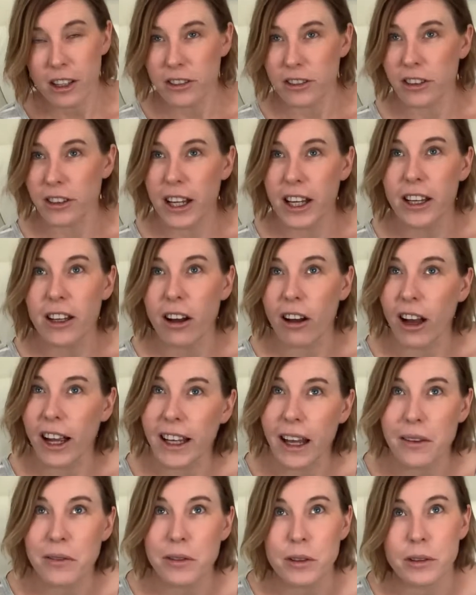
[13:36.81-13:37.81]
So there you go. I
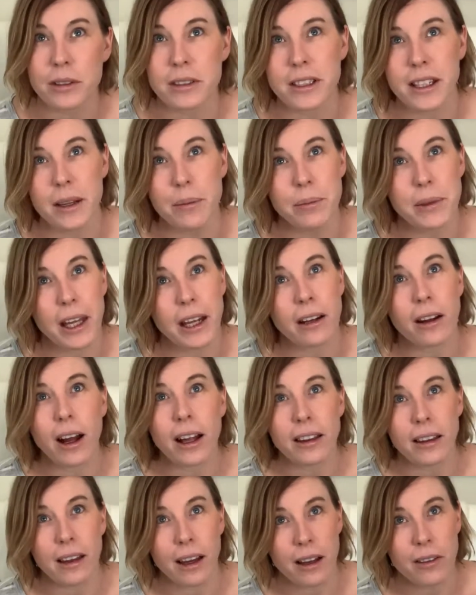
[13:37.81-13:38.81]
gave you a tip that
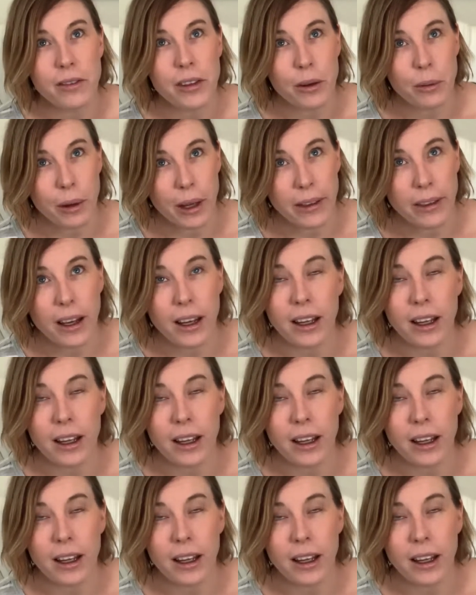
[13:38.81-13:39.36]
I love, the weather,